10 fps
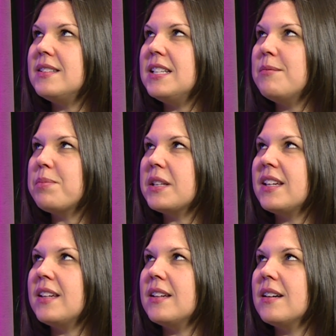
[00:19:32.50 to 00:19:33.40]

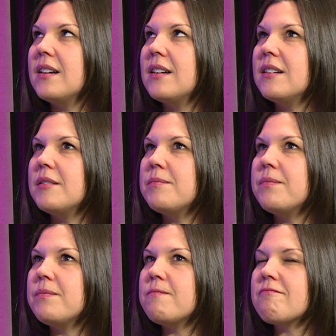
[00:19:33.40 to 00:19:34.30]
deeply
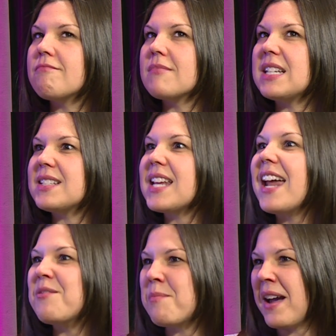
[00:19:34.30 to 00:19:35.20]

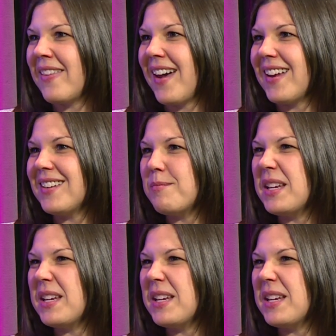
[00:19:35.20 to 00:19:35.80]
saddened by that,